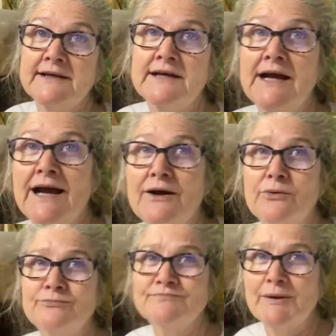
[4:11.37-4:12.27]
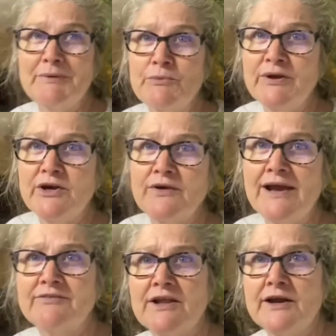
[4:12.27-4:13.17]
Oh, I mean, we don't
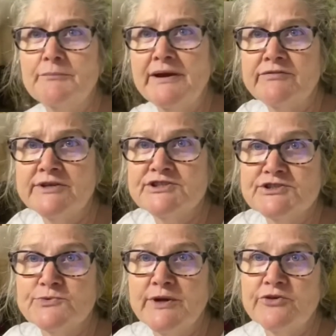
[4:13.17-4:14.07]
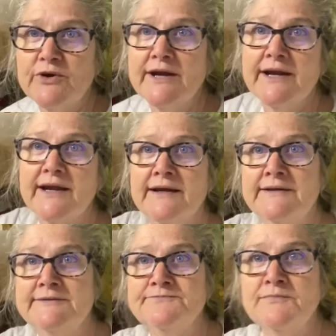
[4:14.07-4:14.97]
have a lot of beverages we drink,
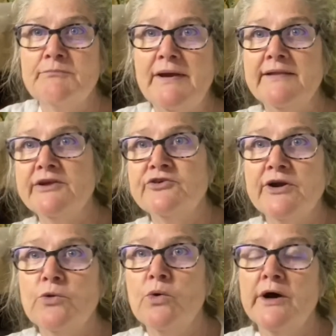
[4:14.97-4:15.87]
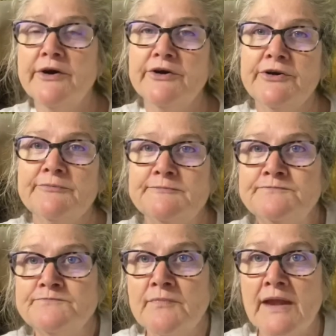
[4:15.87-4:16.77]
mainly drink water,
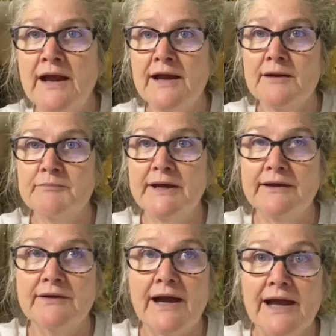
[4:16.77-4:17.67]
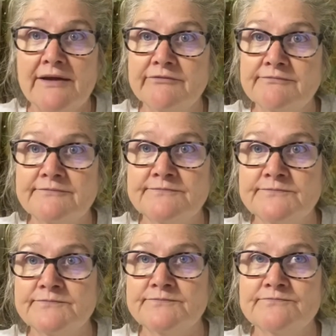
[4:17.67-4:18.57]
but I have,
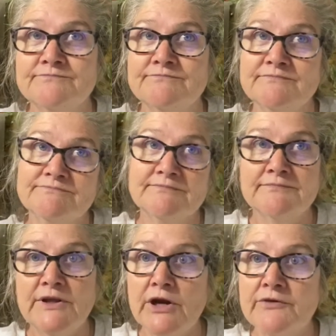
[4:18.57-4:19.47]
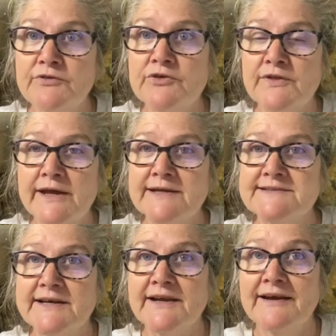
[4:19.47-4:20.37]
you know, a few things,
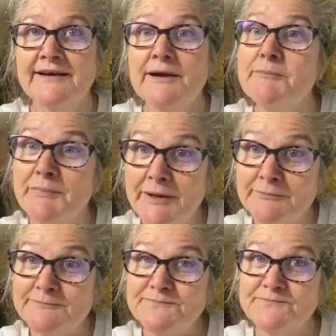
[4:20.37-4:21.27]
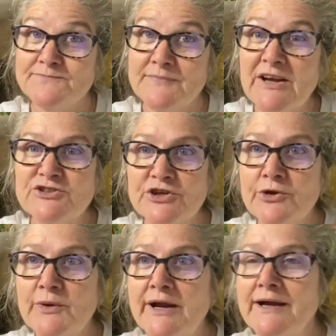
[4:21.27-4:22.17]
but I'll show
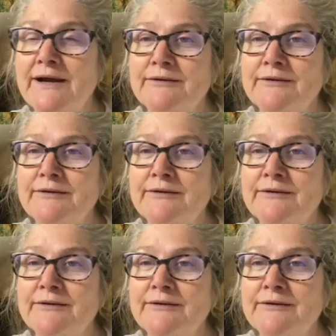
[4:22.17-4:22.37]
you what I got.